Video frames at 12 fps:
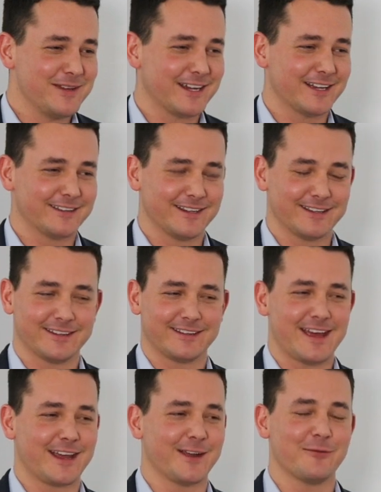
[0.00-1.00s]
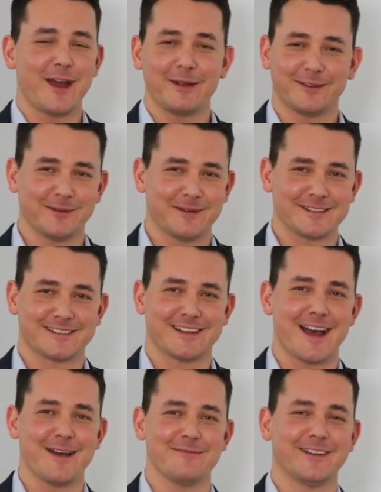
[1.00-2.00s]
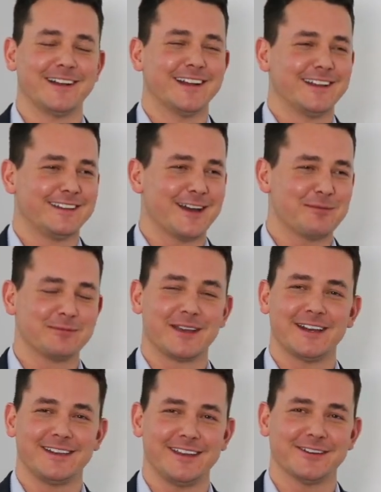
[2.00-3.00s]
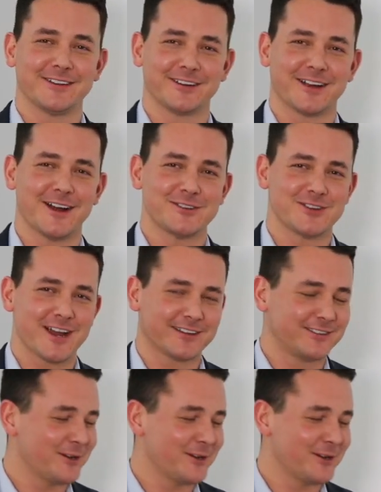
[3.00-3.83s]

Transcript: because this is taking way too much time to help them get a deal under contract.